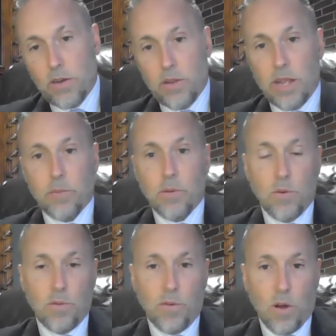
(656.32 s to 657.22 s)
then we'll
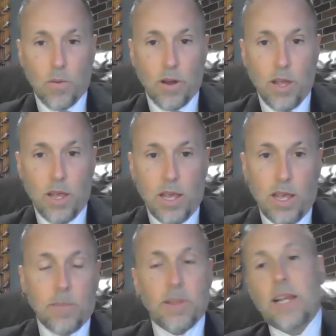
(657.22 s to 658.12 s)
move forward.
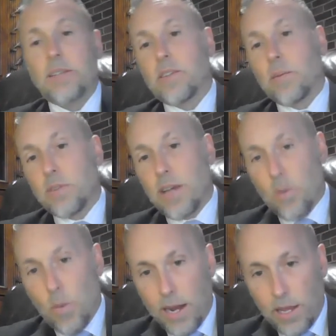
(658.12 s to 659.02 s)
But then someone's got a
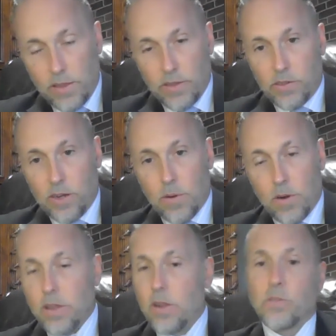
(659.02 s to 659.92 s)
wedding this
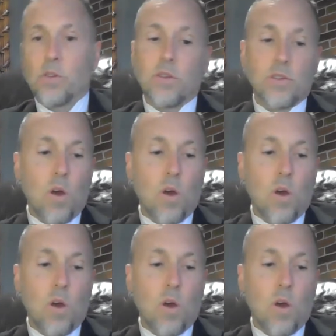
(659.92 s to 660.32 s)
summer. So there's